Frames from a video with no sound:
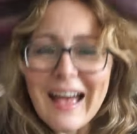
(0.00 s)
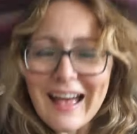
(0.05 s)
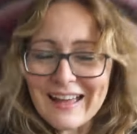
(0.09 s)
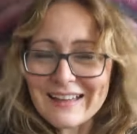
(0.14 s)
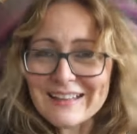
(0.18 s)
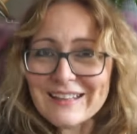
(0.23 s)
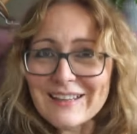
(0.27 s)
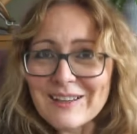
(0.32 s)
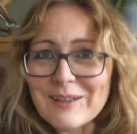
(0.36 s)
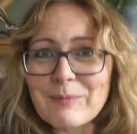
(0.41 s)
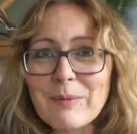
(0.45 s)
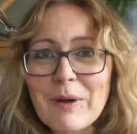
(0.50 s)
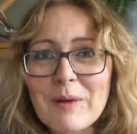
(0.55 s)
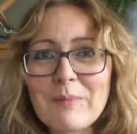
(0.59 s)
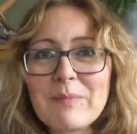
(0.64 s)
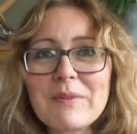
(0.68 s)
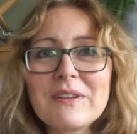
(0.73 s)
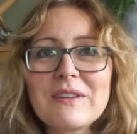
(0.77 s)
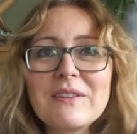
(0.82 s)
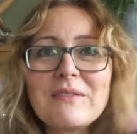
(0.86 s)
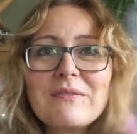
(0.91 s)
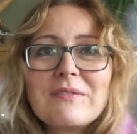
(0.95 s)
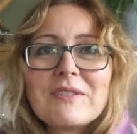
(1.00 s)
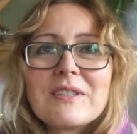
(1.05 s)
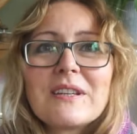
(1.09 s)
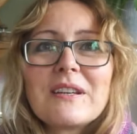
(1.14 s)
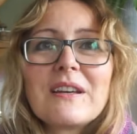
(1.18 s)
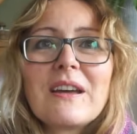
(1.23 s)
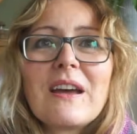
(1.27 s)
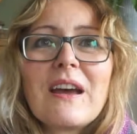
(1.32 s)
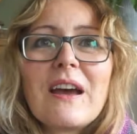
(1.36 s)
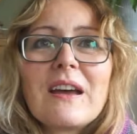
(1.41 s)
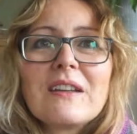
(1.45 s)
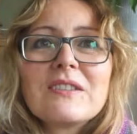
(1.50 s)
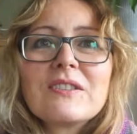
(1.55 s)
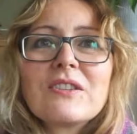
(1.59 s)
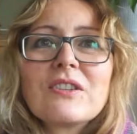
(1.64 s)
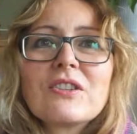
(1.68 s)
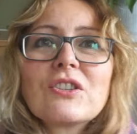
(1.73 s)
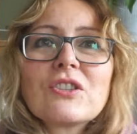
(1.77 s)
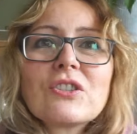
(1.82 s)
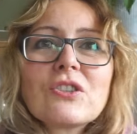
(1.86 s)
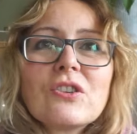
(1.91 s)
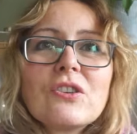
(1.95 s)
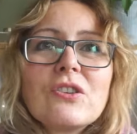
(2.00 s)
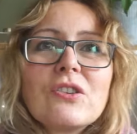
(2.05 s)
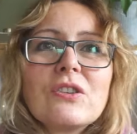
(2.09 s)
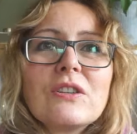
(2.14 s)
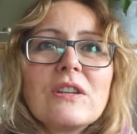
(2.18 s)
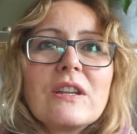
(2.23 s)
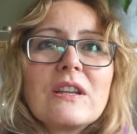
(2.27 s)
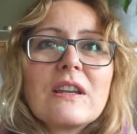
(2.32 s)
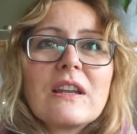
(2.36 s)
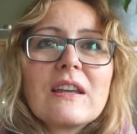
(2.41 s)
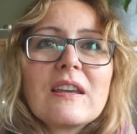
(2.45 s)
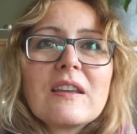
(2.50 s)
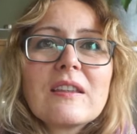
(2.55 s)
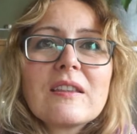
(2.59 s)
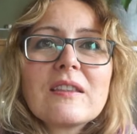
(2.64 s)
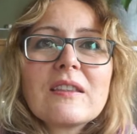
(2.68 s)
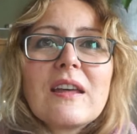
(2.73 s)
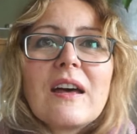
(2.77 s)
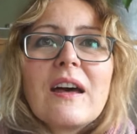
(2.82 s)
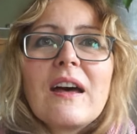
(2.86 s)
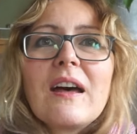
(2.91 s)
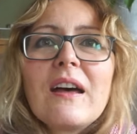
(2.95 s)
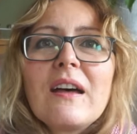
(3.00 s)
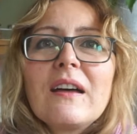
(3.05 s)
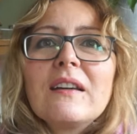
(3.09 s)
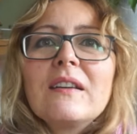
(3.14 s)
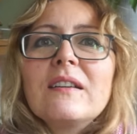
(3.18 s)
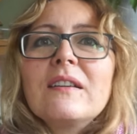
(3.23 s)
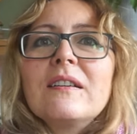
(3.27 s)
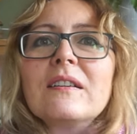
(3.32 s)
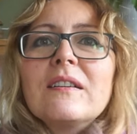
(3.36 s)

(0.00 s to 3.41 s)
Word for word: And you could probably use it as a shawl like that.